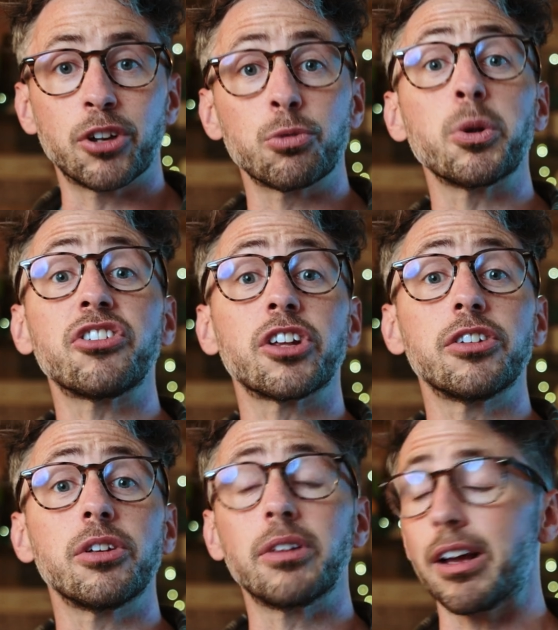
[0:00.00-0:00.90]
because what it's going
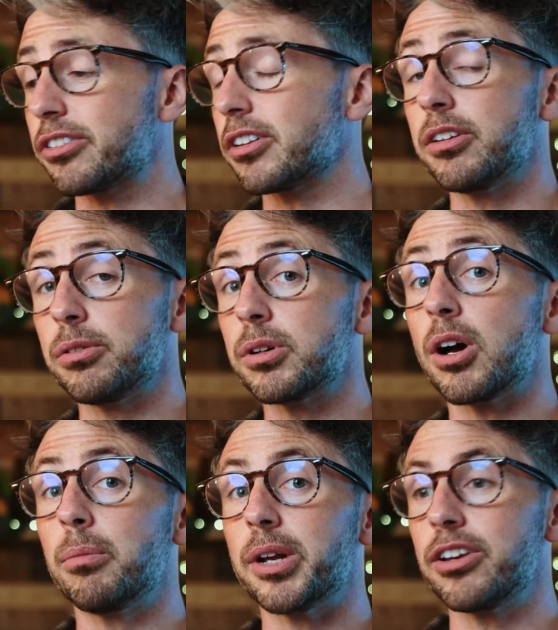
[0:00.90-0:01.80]
to do there, it's going to do a
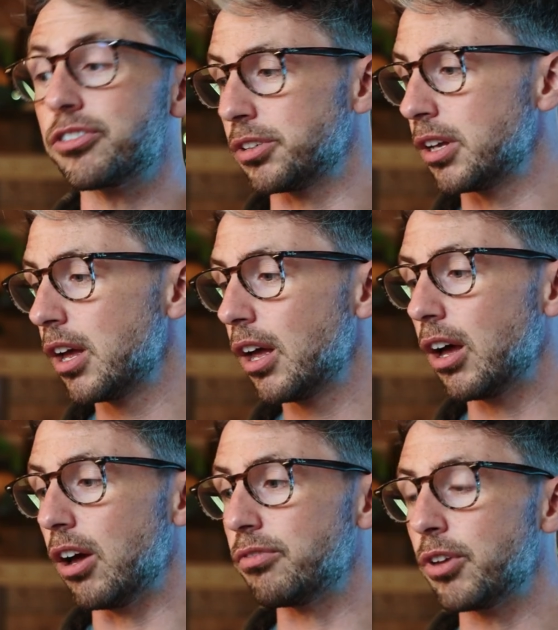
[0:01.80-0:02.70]
combination
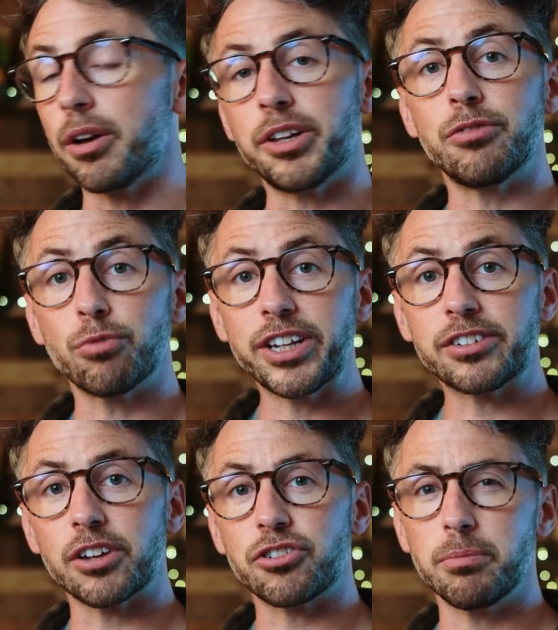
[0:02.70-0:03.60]
of not only
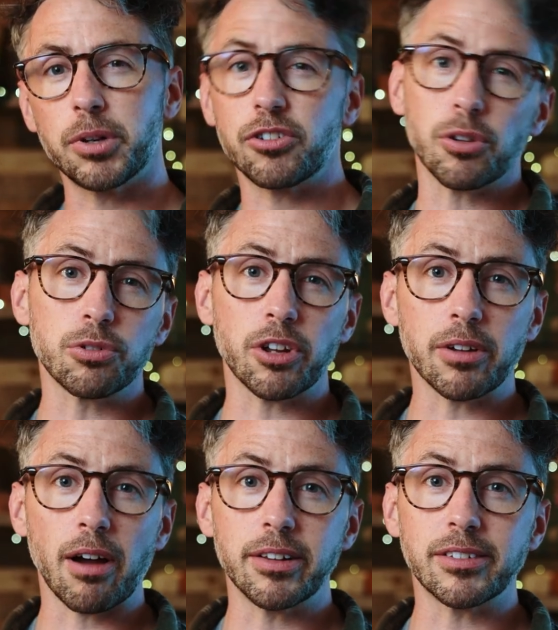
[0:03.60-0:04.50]
retouching, but it's also
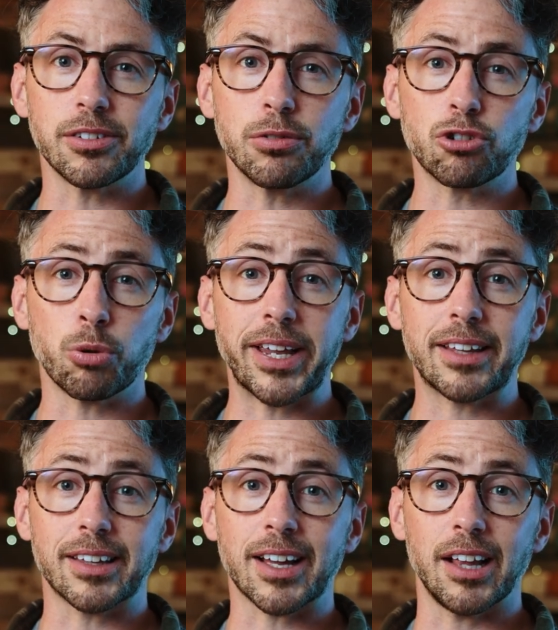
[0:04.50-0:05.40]
going to
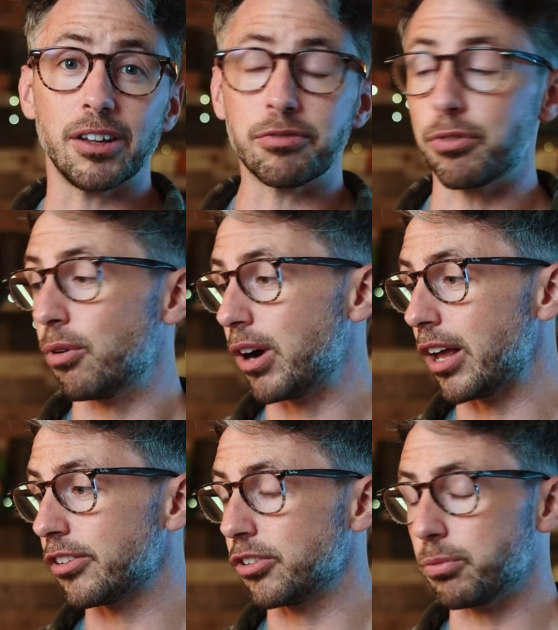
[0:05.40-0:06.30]
tweak the color for
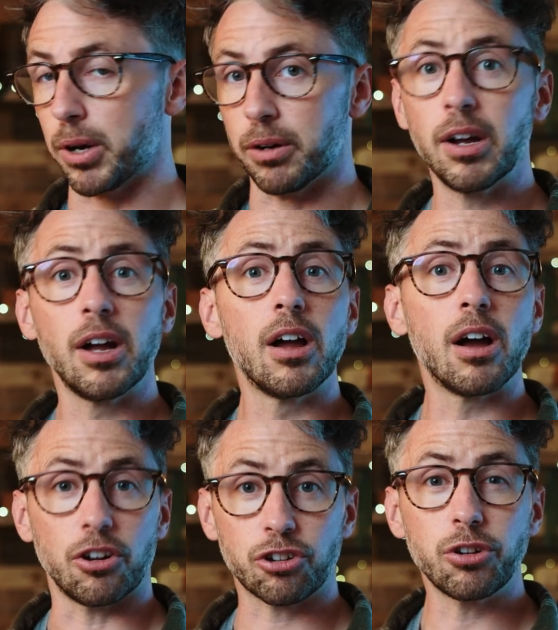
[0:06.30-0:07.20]
us as well.
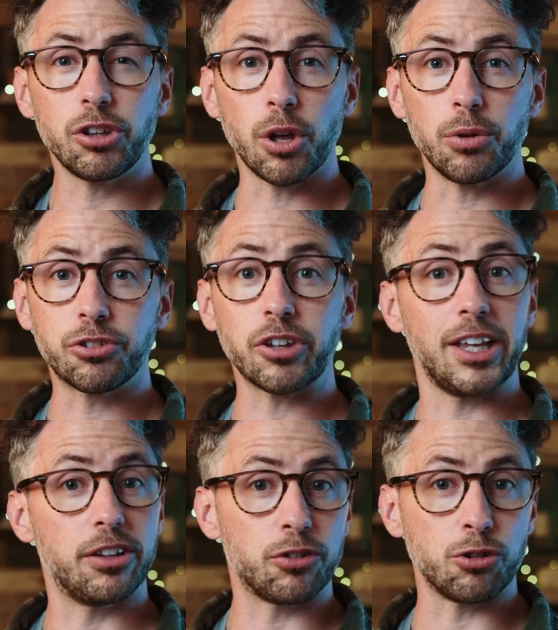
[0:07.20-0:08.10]
I'll show you those
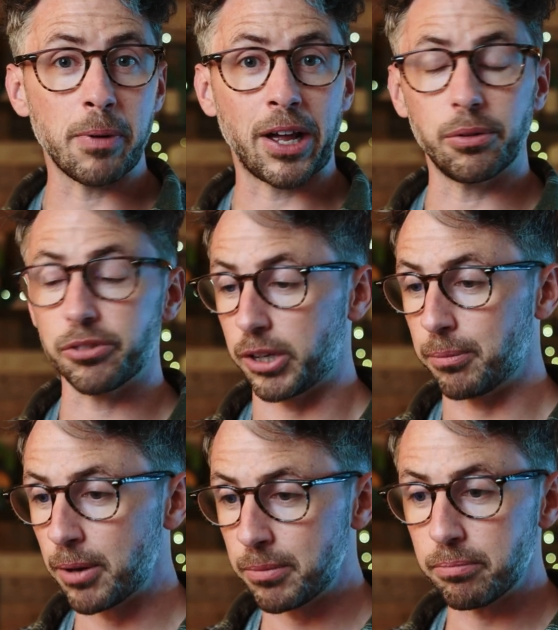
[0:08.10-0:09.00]
individual panels in a
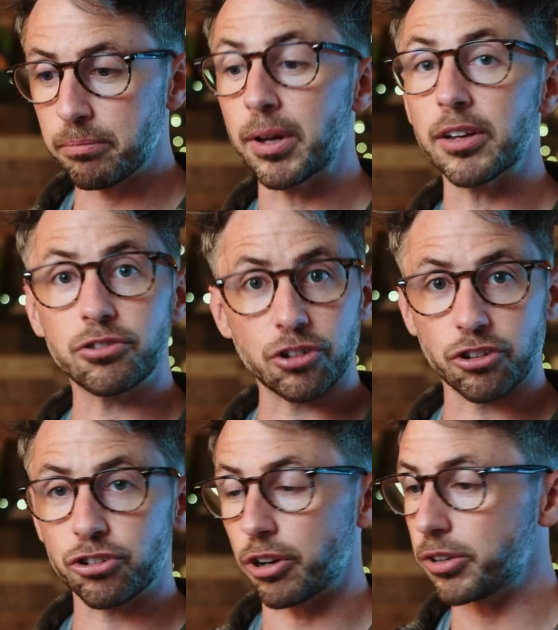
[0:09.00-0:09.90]
moment, but just to show